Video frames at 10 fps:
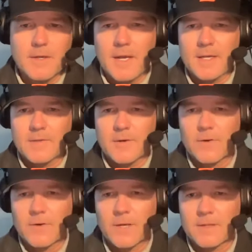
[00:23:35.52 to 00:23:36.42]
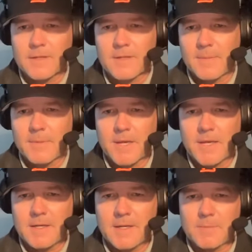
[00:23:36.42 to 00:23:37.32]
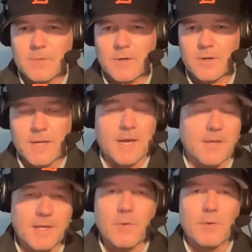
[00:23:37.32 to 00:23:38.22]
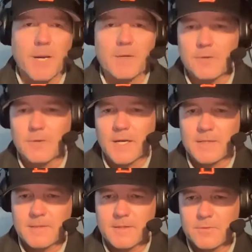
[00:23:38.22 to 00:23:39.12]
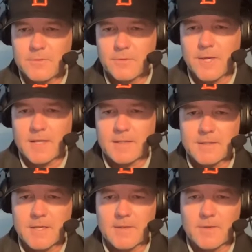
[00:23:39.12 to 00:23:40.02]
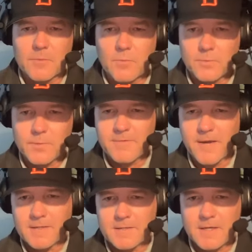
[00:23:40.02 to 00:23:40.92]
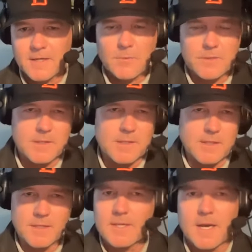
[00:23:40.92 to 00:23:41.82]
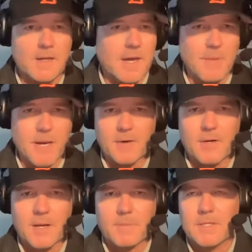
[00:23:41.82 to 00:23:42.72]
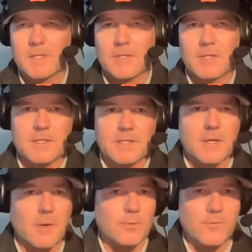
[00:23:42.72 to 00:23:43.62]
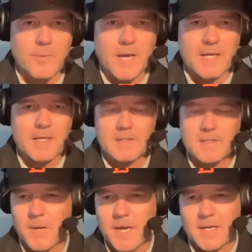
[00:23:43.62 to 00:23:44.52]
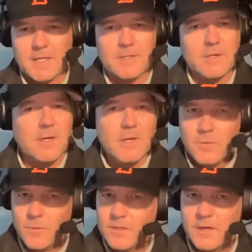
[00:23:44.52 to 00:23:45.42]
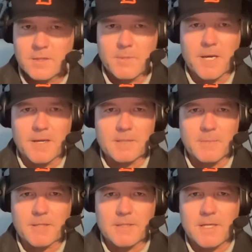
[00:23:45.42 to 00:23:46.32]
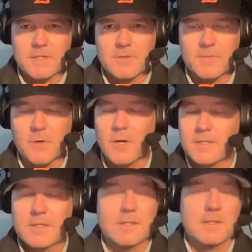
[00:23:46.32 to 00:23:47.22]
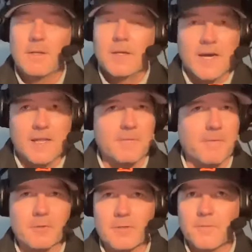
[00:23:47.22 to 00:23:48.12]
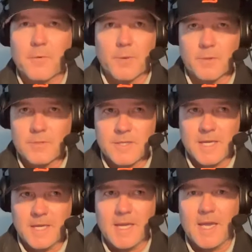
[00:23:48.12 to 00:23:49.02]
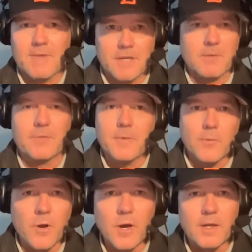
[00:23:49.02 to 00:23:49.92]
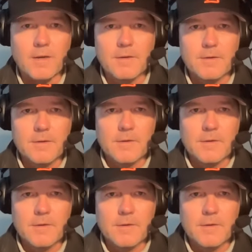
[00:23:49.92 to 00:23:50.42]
and Turner at the top of that depth chart, and how they go about utilizing those two guys together will be fascinating. Once again, the inside linebacker competition as it goes from package to package. We talked about expectations for Lawson. I think first and foremost, can he have a healthy run